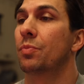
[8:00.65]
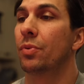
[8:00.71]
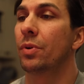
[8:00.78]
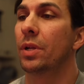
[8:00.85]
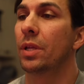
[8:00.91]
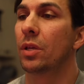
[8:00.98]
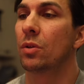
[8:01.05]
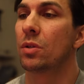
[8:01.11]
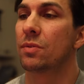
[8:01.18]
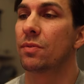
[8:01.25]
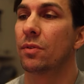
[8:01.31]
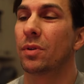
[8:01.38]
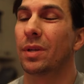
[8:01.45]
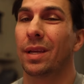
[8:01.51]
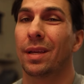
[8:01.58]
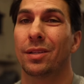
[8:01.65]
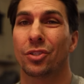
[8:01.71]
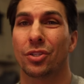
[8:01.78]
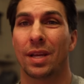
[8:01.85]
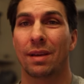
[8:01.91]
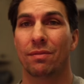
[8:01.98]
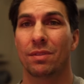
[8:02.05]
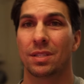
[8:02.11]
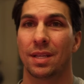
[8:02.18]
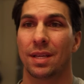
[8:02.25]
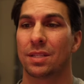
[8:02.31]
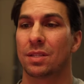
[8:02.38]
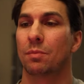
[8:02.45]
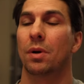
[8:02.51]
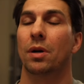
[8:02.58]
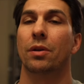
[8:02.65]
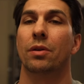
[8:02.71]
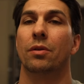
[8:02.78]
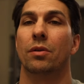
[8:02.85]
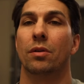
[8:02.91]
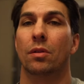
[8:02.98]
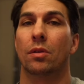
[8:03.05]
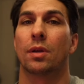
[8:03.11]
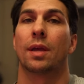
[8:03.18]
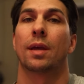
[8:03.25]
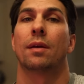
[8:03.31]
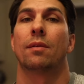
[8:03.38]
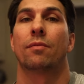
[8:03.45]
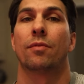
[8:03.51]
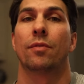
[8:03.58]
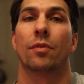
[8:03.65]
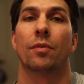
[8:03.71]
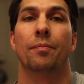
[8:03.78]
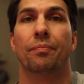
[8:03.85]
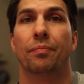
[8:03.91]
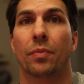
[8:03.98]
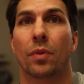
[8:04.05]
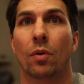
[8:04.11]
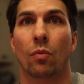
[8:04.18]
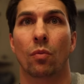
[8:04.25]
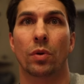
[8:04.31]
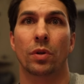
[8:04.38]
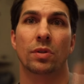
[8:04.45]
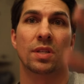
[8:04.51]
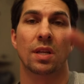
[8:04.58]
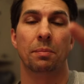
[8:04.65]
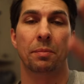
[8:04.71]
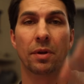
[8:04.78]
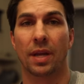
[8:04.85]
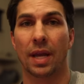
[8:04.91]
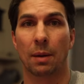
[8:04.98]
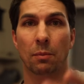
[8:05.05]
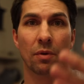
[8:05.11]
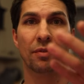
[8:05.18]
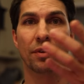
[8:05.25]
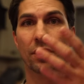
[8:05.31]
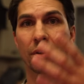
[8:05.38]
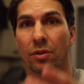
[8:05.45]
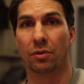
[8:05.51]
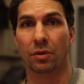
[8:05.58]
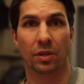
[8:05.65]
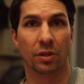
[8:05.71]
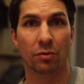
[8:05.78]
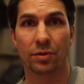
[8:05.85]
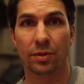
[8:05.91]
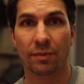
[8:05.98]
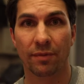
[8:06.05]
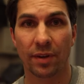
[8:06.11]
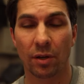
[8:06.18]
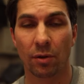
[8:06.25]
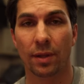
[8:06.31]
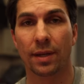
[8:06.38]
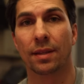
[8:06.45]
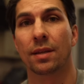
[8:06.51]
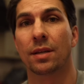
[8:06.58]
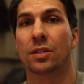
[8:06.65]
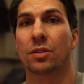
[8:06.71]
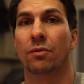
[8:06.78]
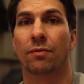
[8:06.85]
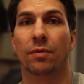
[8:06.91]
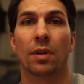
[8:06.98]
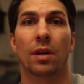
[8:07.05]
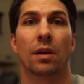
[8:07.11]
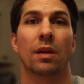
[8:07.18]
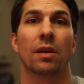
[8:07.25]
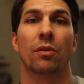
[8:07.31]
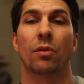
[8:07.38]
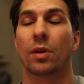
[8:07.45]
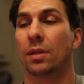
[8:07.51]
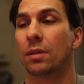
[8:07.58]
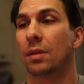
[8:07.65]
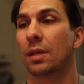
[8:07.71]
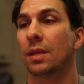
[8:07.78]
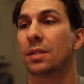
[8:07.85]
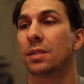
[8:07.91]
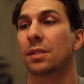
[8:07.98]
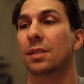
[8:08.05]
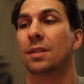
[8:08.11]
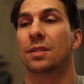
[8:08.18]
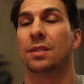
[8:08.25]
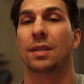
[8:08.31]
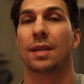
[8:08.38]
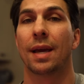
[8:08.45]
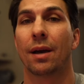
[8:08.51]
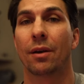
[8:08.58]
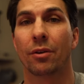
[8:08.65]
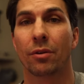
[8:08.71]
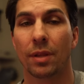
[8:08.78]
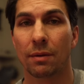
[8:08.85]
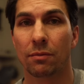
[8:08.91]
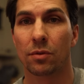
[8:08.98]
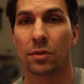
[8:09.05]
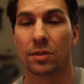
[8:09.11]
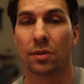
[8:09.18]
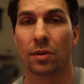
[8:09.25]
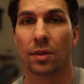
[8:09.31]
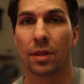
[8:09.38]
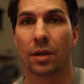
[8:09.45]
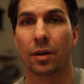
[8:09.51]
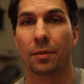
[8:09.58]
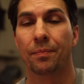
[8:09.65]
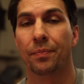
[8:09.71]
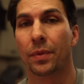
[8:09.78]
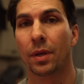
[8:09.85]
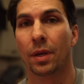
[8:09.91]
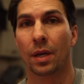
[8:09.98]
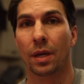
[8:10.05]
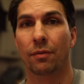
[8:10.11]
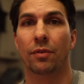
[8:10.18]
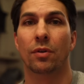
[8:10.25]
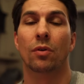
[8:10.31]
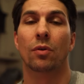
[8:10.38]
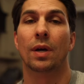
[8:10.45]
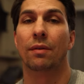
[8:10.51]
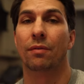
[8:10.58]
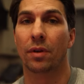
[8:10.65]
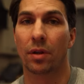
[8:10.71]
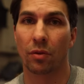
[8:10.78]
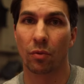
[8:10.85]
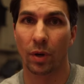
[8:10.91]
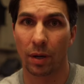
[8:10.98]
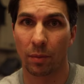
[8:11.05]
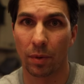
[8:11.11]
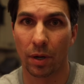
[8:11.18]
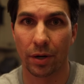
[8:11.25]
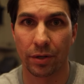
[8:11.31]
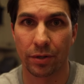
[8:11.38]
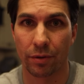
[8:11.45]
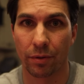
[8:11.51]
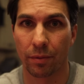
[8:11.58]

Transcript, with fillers: pretty useful. And just have this as a monitor to look at for when you set up your camera. If you're going to do a YouTube video like this or vlogging, you can easily see how your levels look there if you don't have another way to monitor